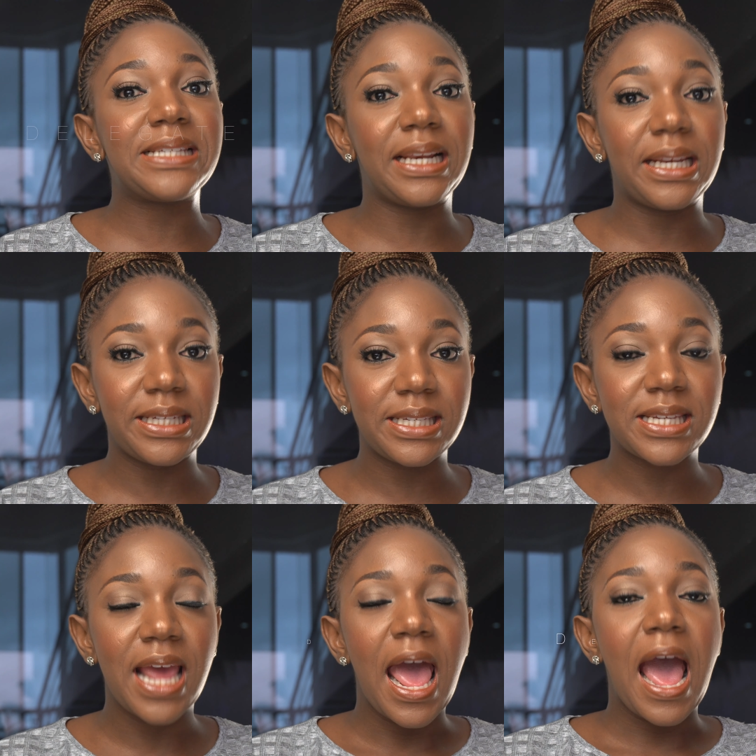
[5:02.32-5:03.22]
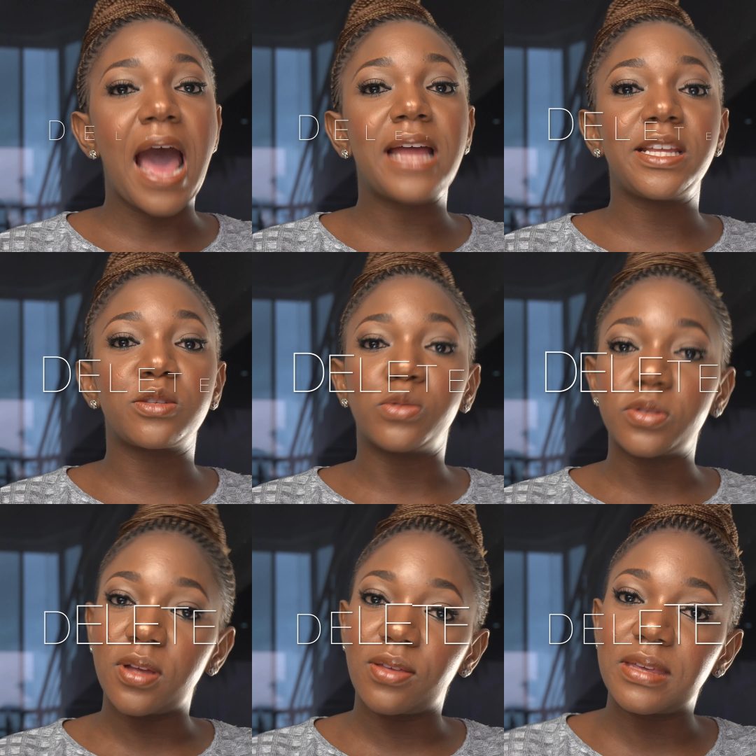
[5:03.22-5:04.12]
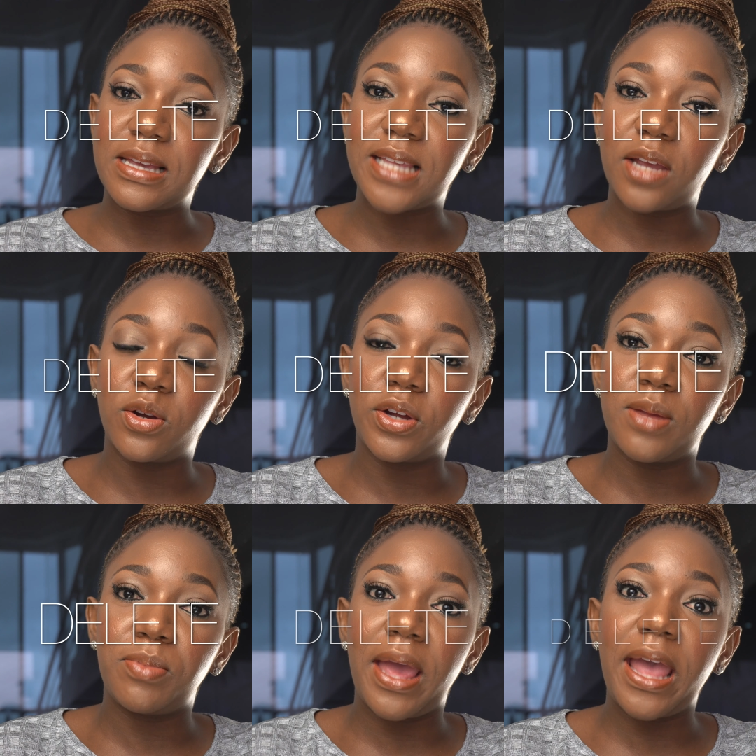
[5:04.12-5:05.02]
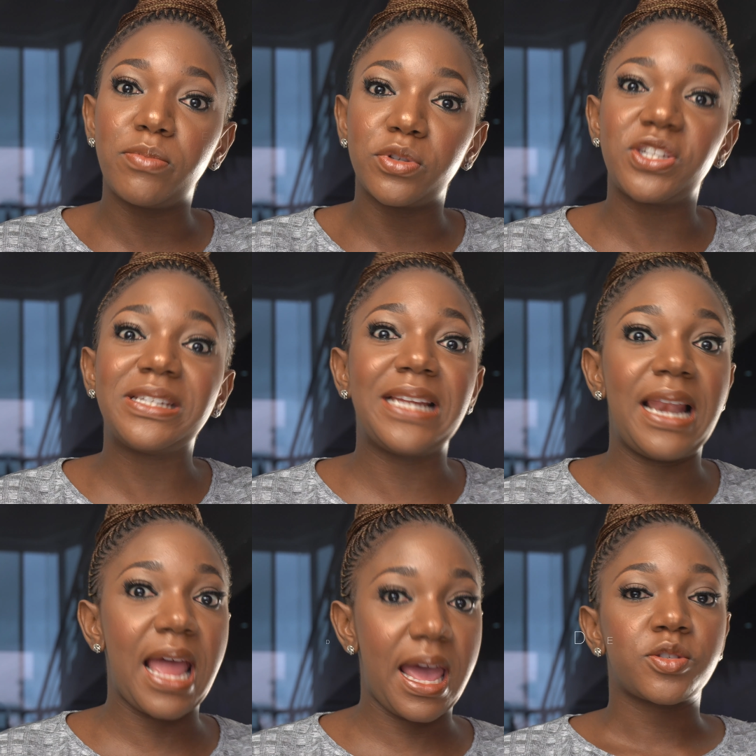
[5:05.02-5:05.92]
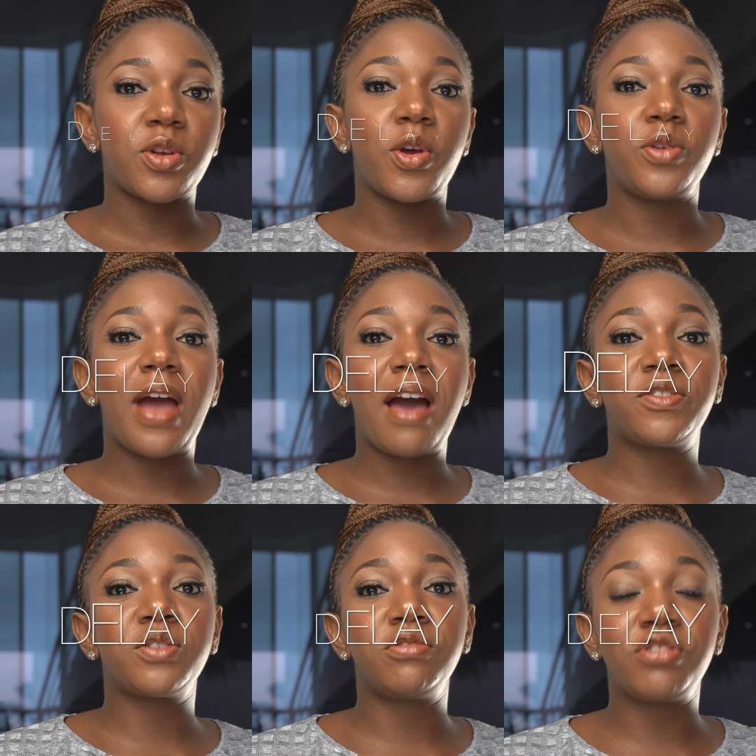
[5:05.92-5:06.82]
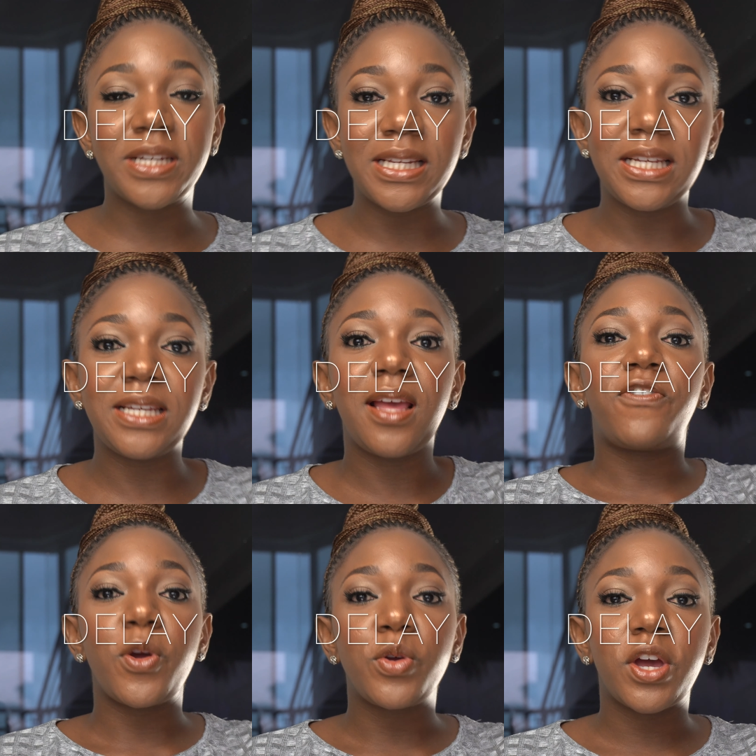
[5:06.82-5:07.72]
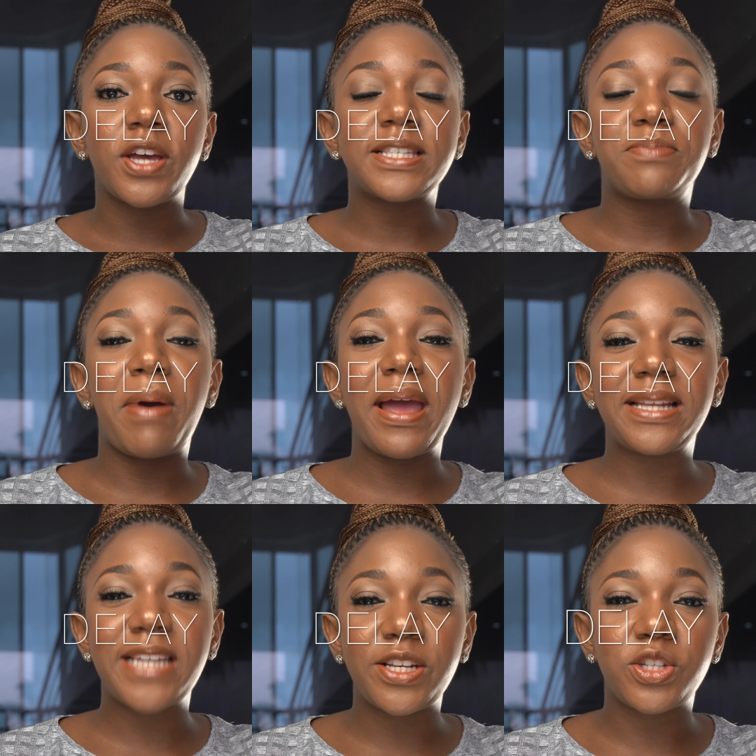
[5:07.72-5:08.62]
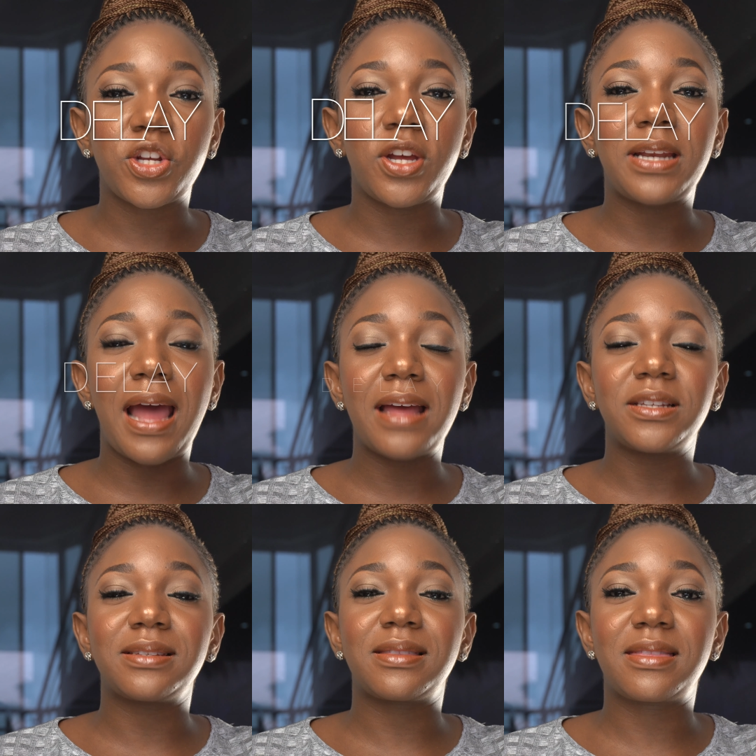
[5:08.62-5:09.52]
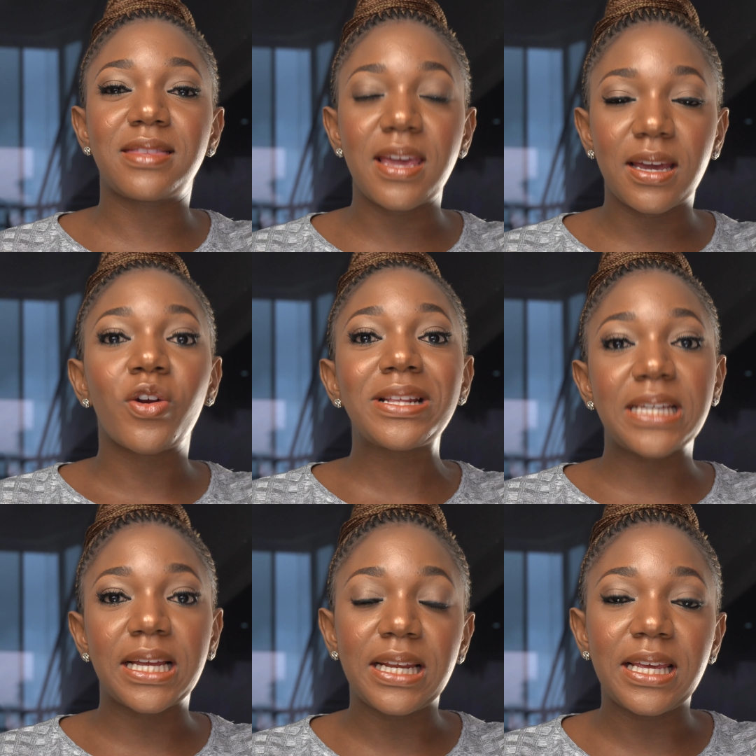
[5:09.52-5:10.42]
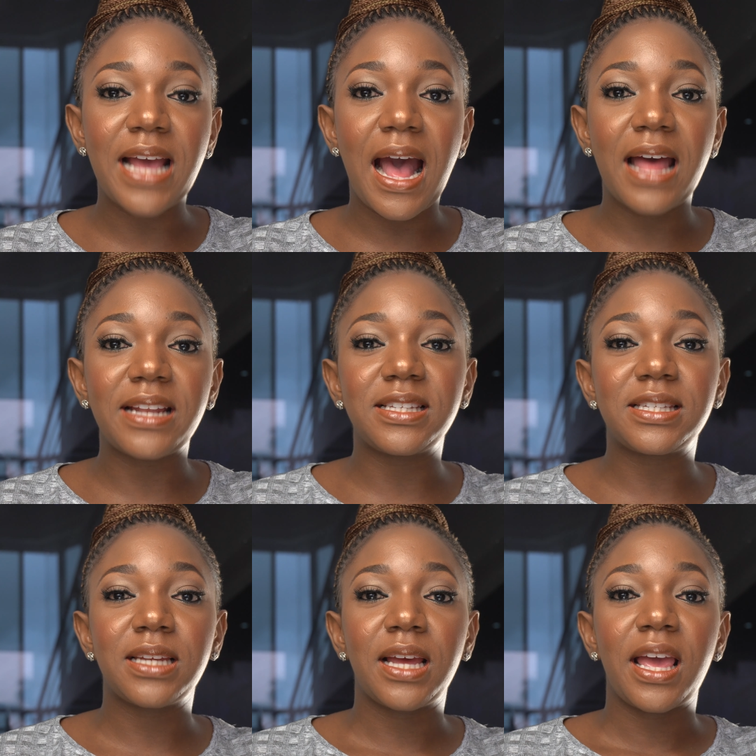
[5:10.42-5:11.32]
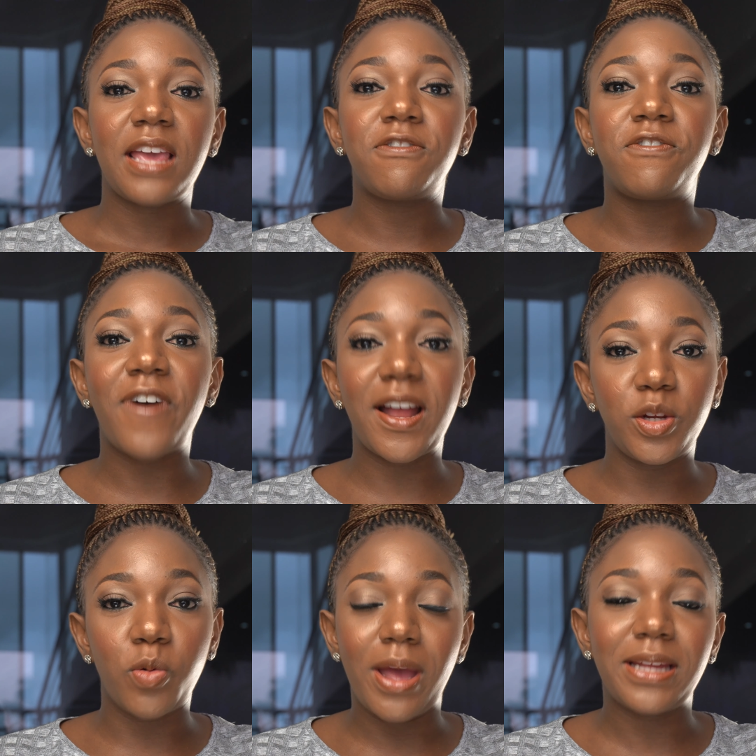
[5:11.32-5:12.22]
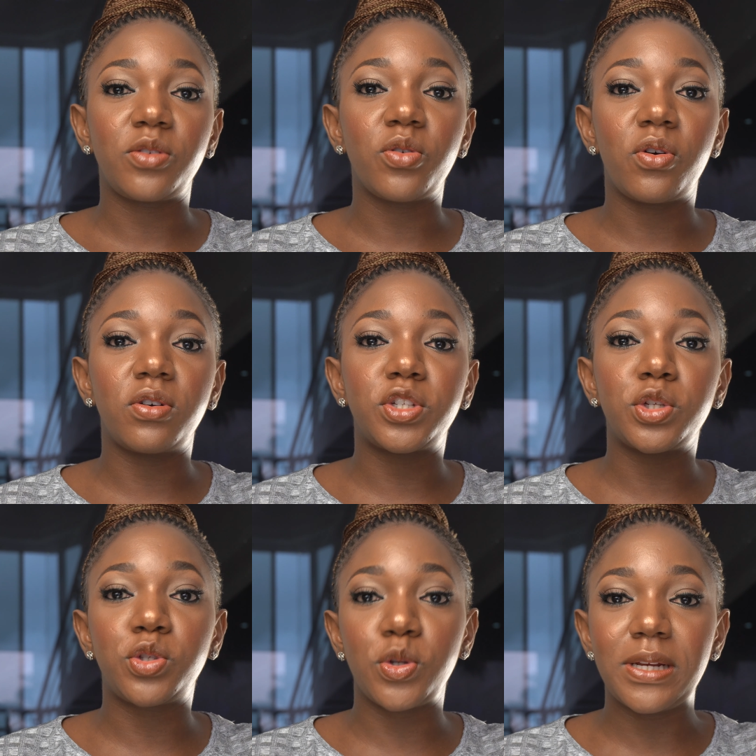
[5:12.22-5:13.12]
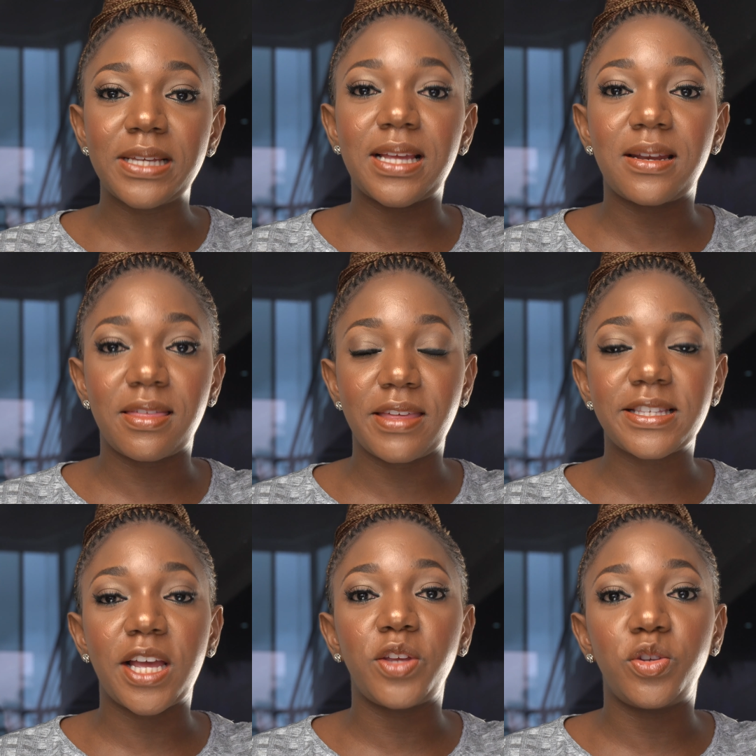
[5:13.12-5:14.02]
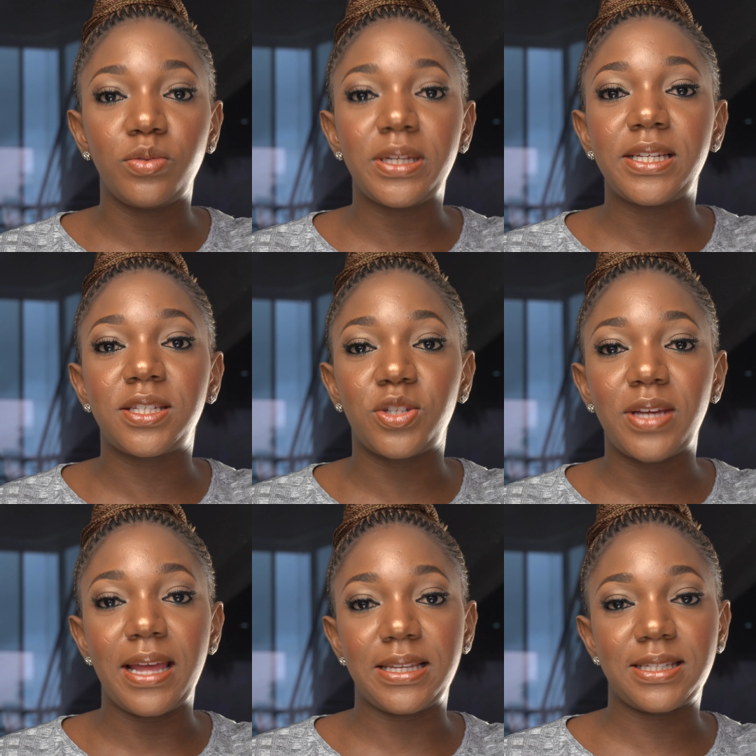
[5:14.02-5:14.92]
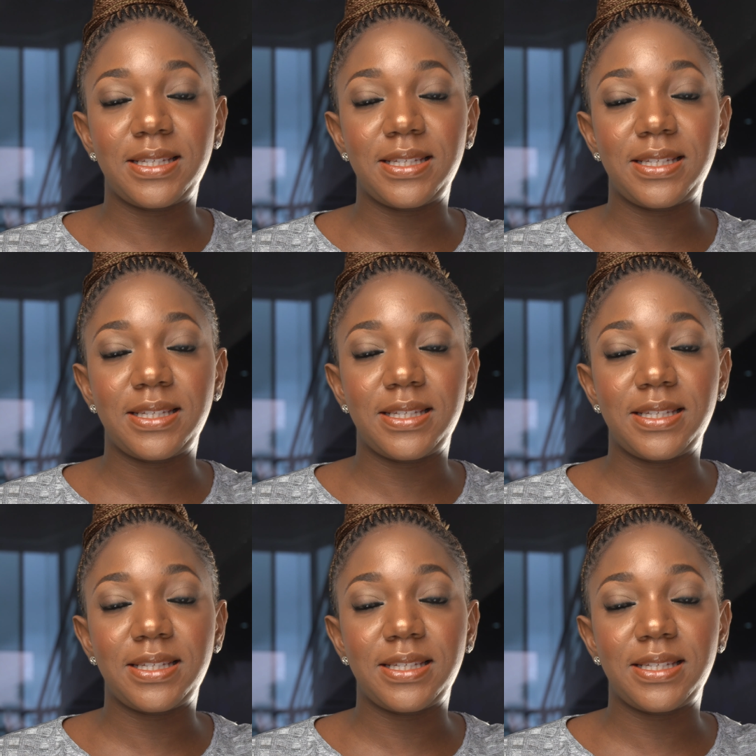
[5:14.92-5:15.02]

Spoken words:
delete. And there's also things that you're going to be able to delay. So you have to really focus, pay attention, and think critically and evaluate your to-do list and the things that you need to get